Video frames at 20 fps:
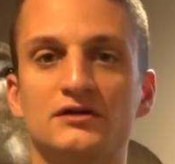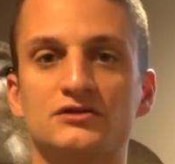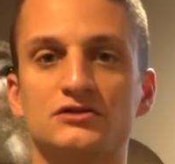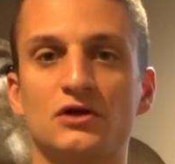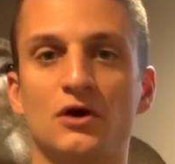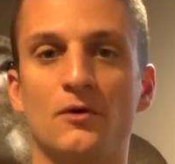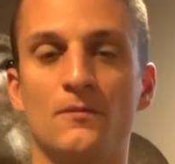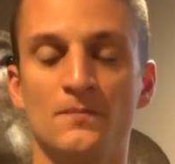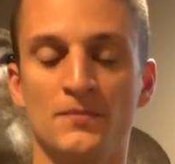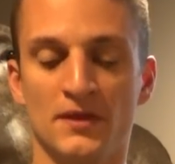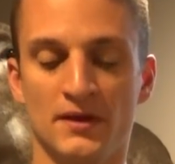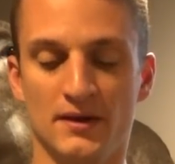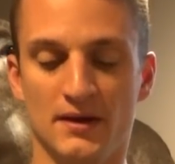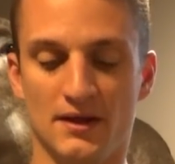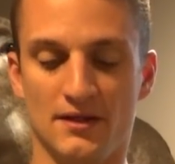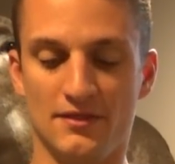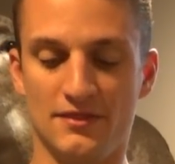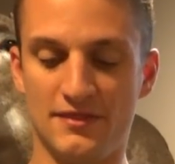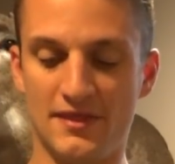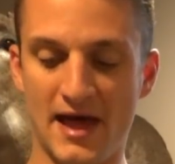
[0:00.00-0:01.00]
So
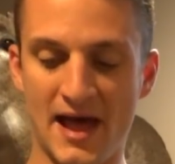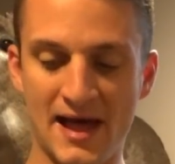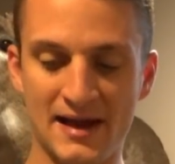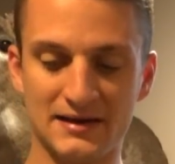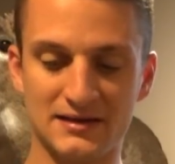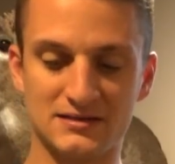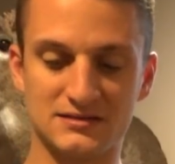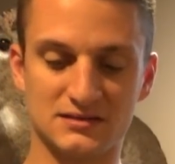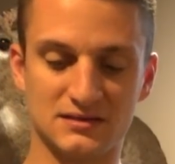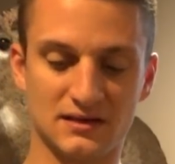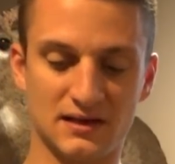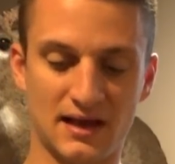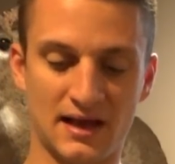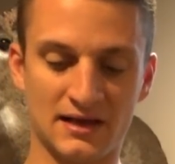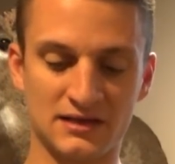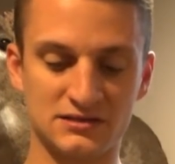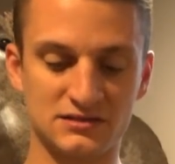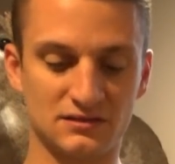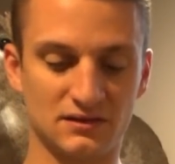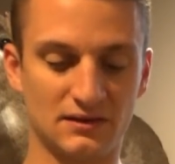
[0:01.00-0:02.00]
that is an
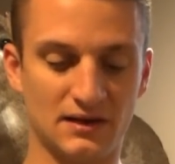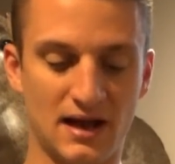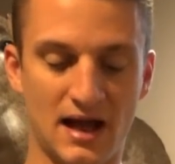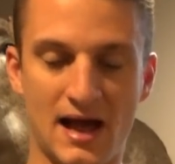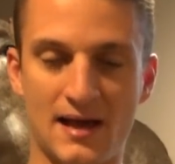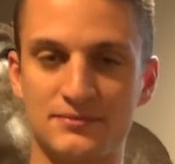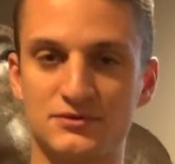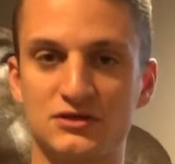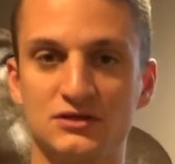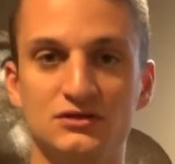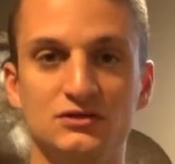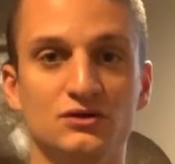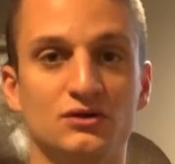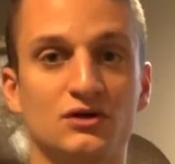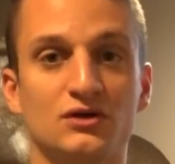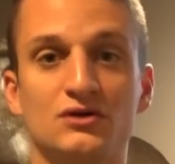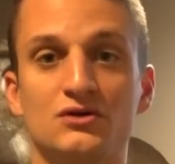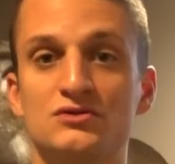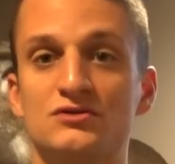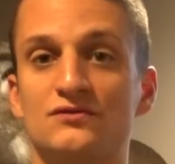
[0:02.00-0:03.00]
excellent option. You
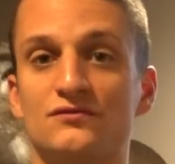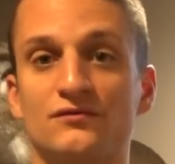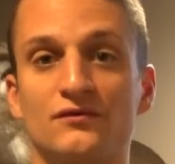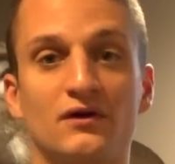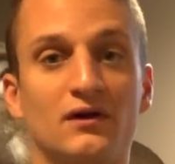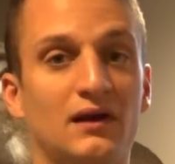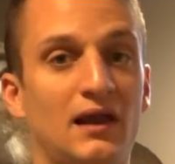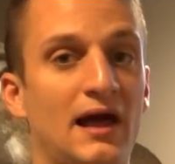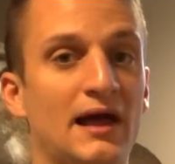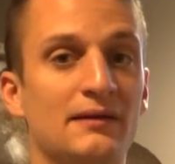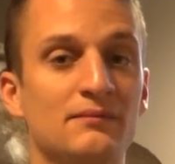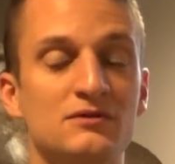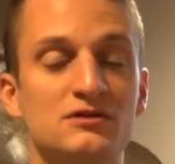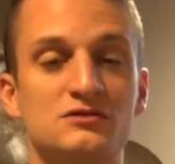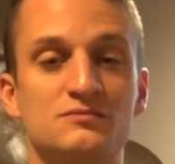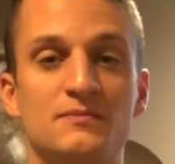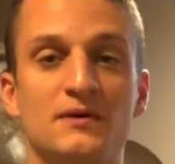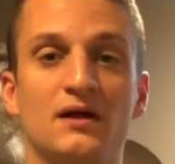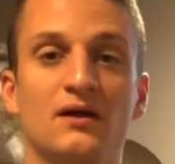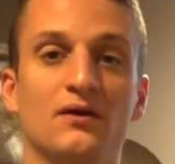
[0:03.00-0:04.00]
could use it for a
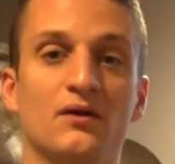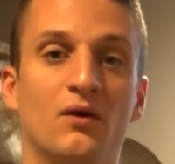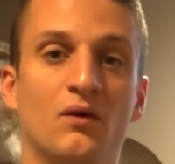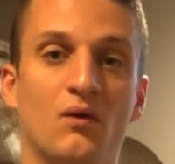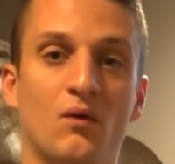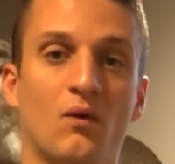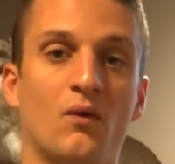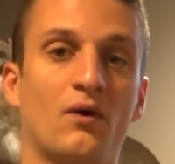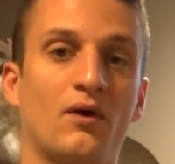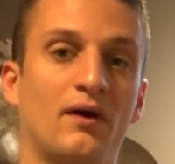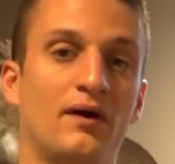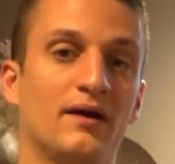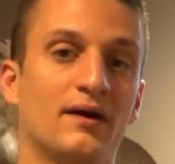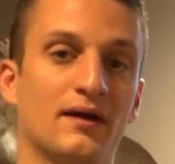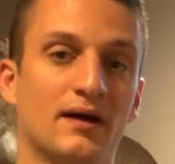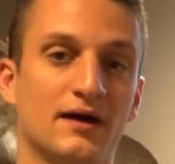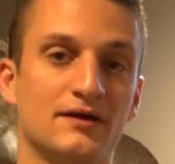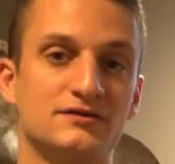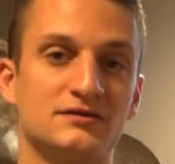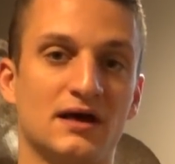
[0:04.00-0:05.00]
lineman's belt or
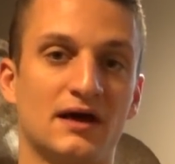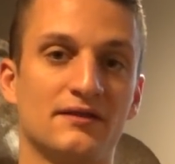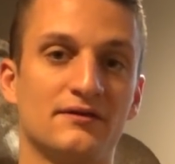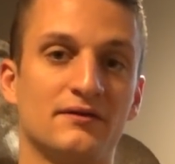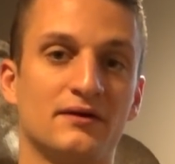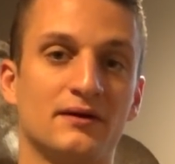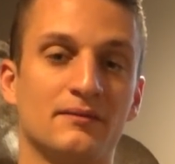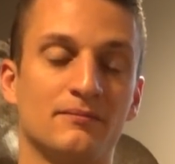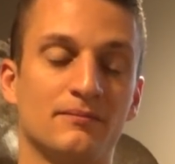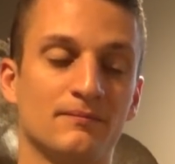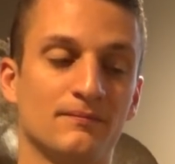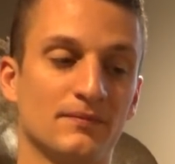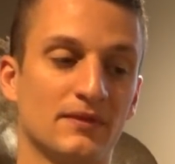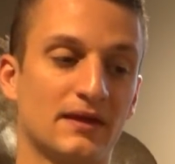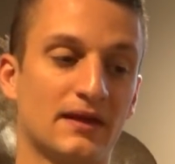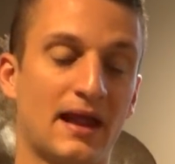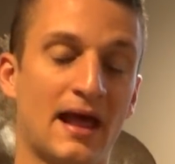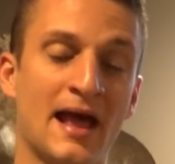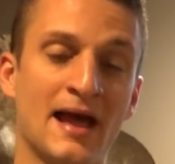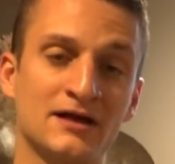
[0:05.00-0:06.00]
a tether, and
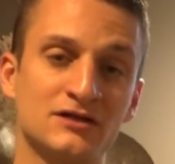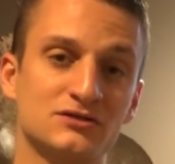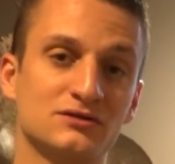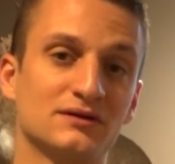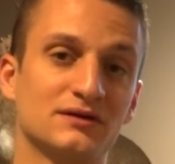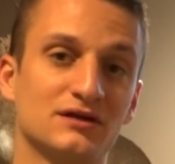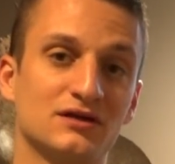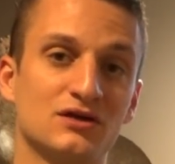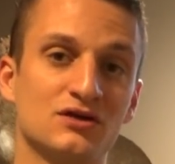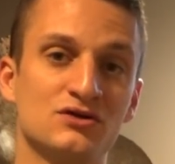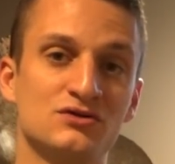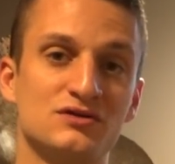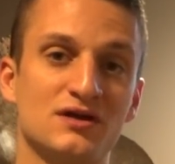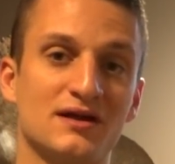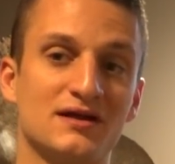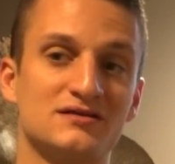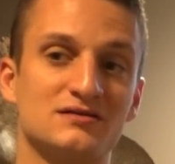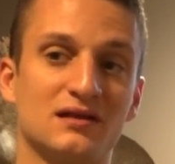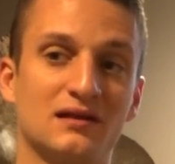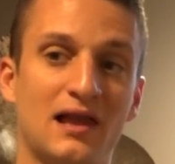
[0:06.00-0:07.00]
actually to use
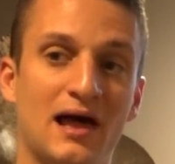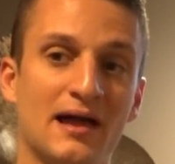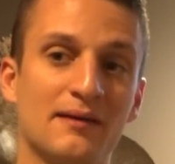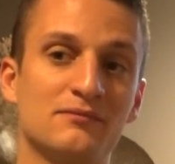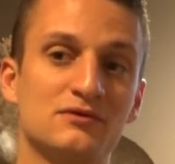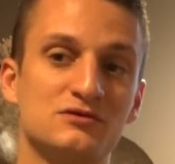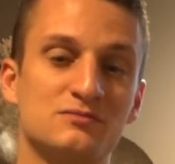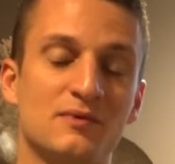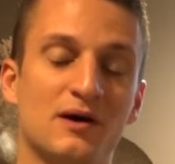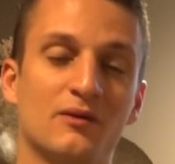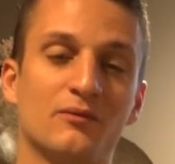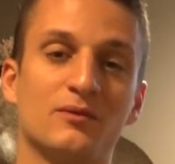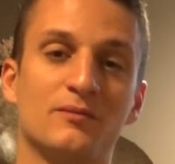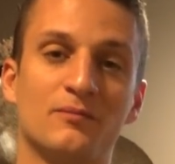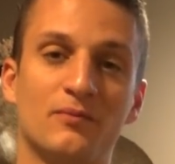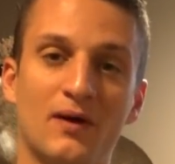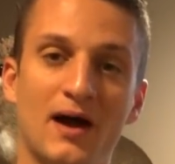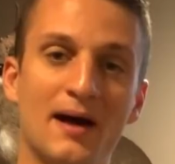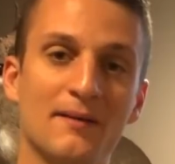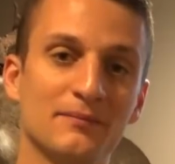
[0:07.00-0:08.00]
it as a lineman's belt
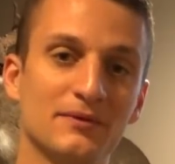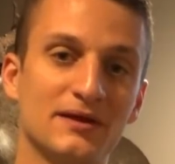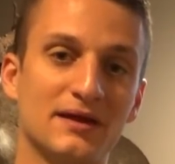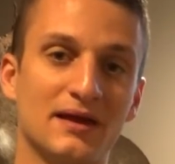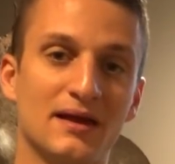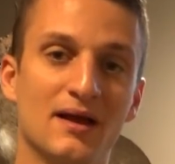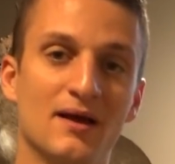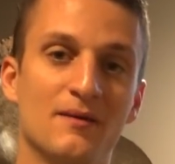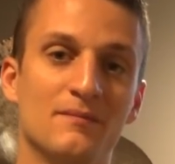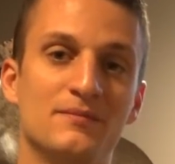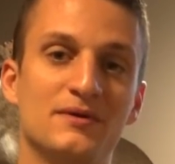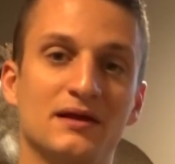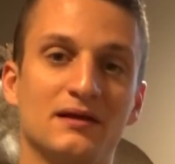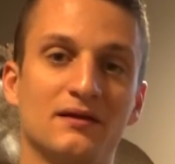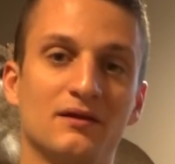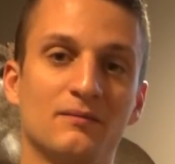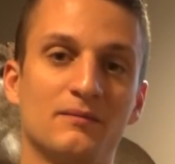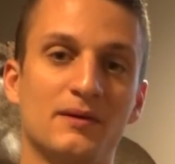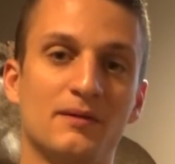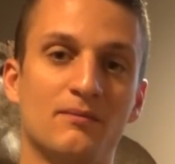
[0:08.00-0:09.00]
would probably be a
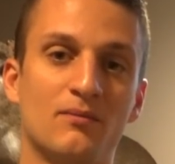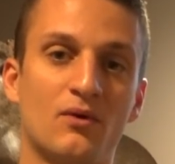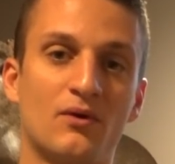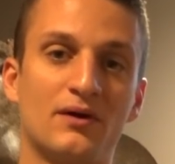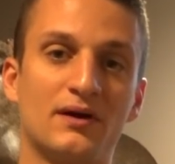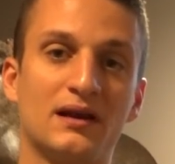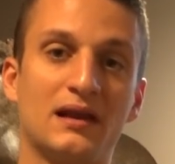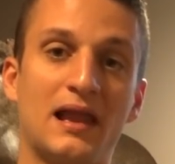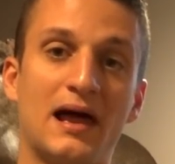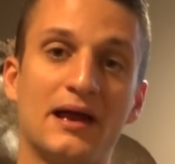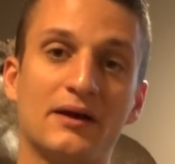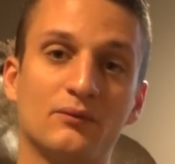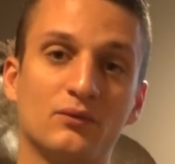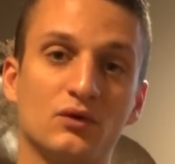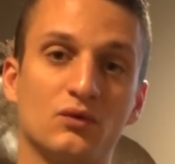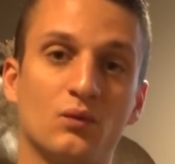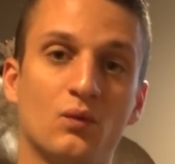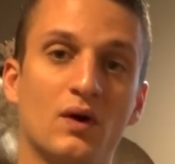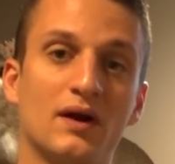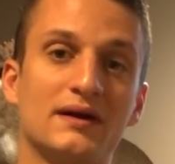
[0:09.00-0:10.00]
little bit more in line
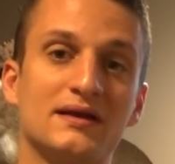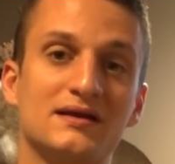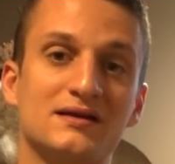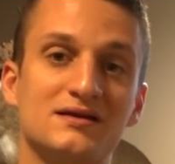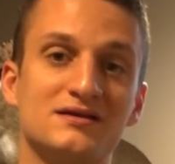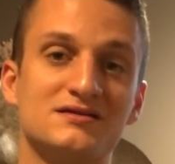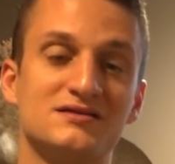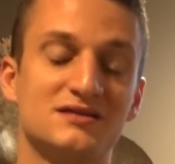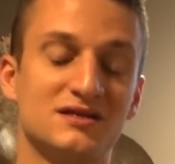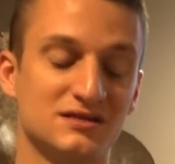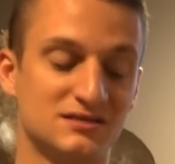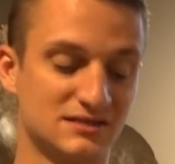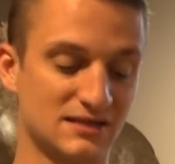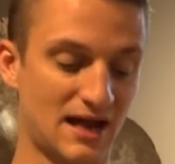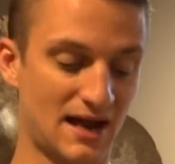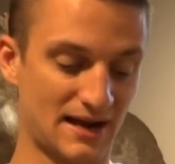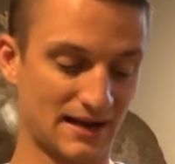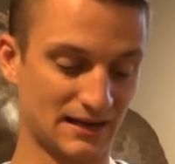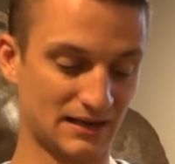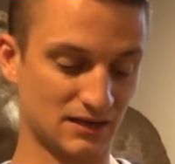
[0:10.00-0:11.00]
with what it is
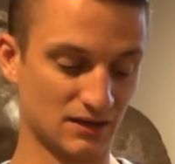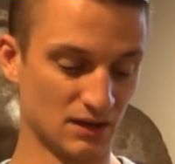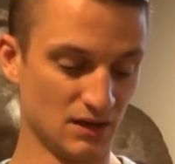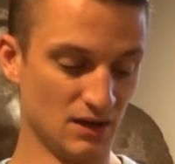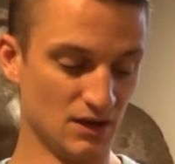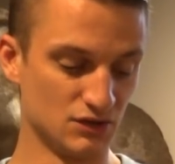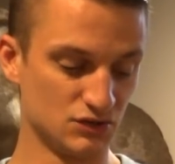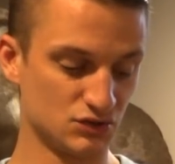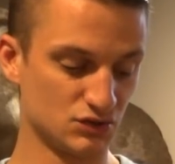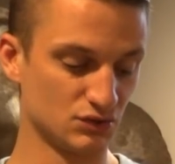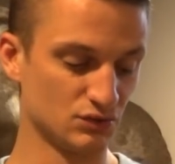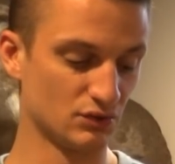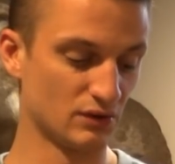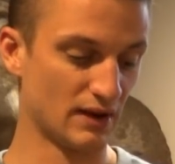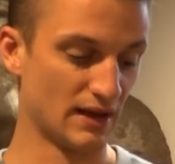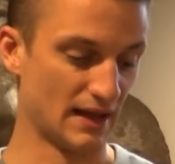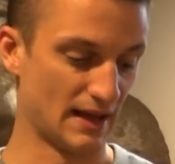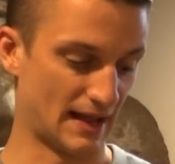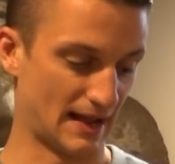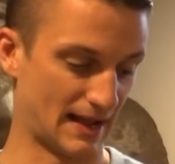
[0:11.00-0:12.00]
designed to
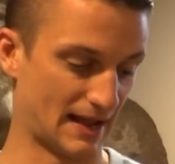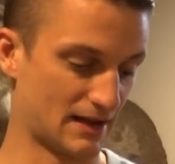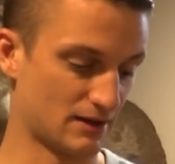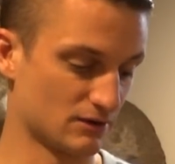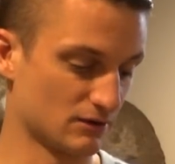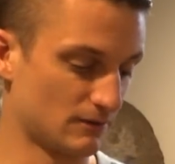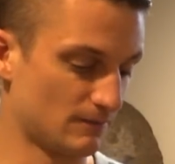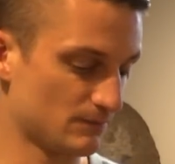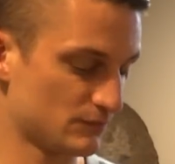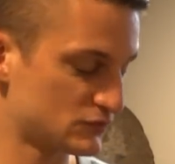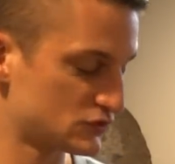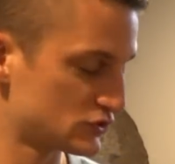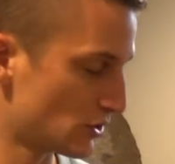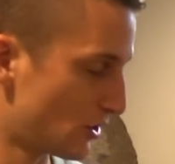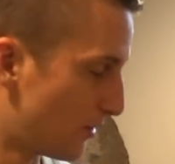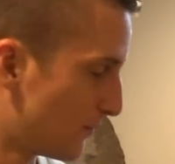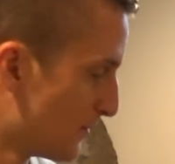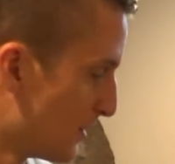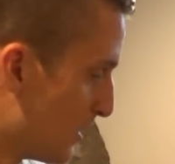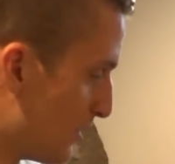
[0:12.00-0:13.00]
handle.
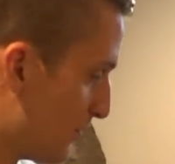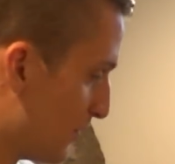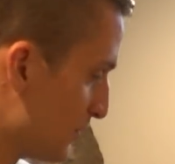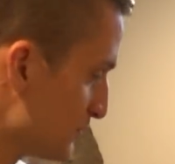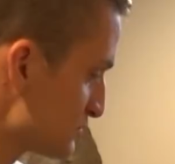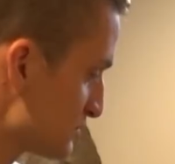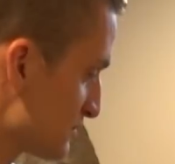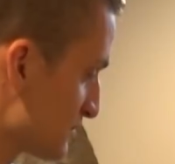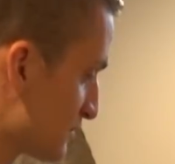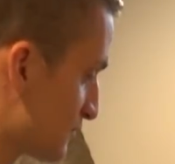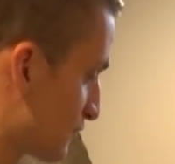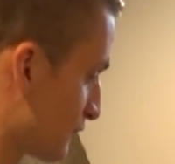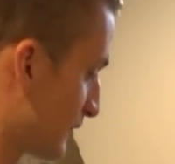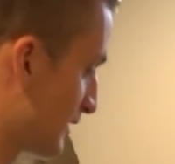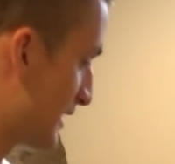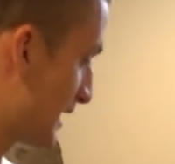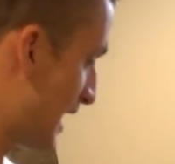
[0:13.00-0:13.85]
So those are the three